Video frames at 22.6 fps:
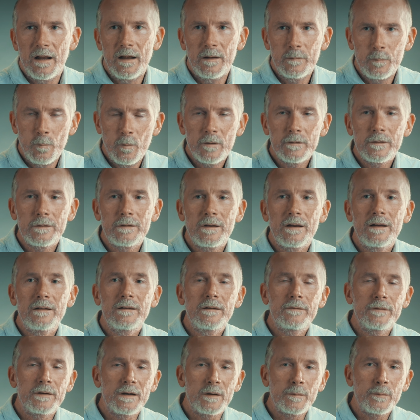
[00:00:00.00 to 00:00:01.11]
And one
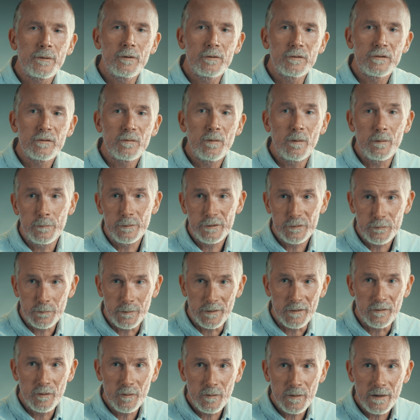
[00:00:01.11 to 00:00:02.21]
scientific approach, which we're
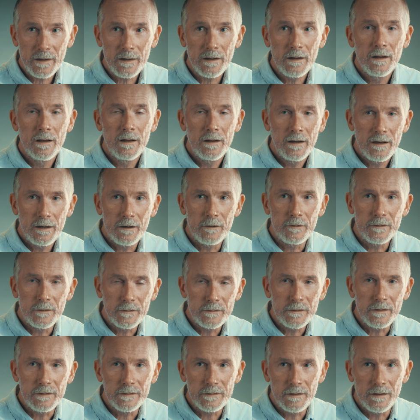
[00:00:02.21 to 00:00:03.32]
doing here in
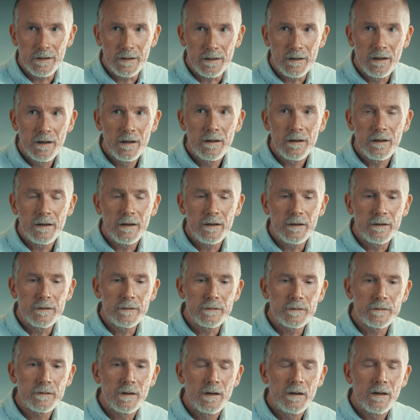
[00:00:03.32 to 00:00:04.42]
UCC,
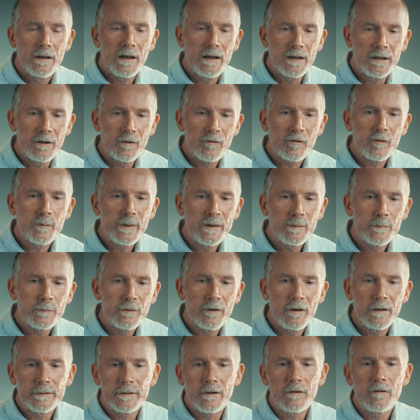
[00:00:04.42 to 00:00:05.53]
is a European
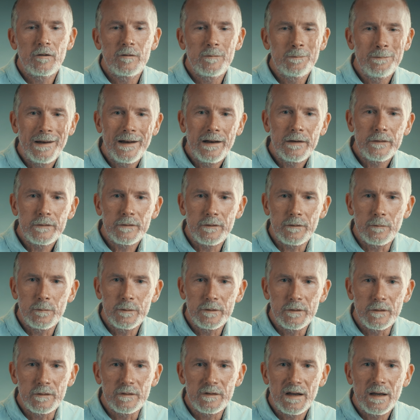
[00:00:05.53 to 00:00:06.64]
project called MASTER,
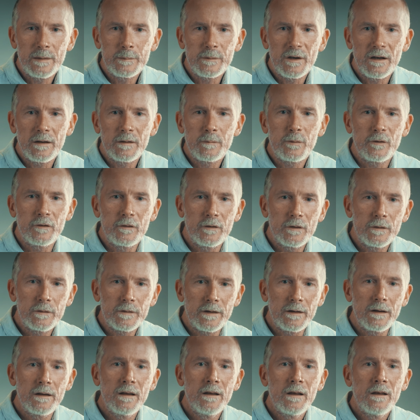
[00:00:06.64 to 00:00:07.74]
which is aimed at producing